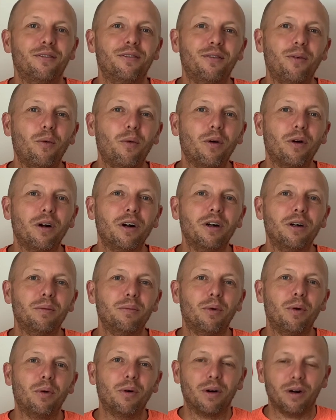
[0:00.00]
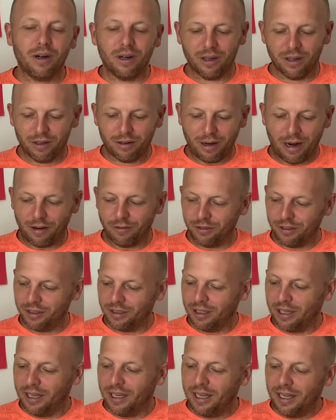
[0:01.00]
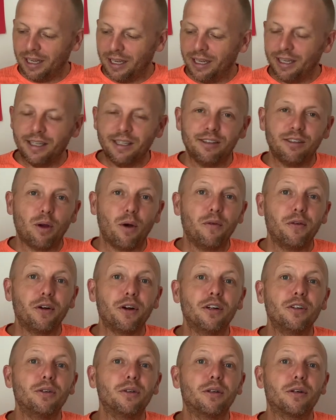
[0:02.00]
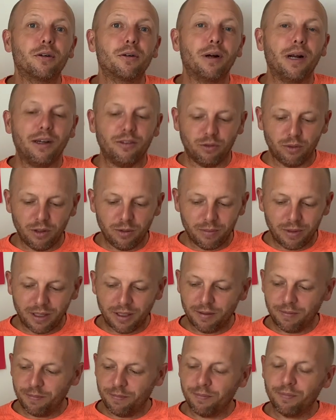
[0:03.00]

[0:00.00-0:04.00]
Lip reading: 4 more crafts. So if you're going to do the crafts with me,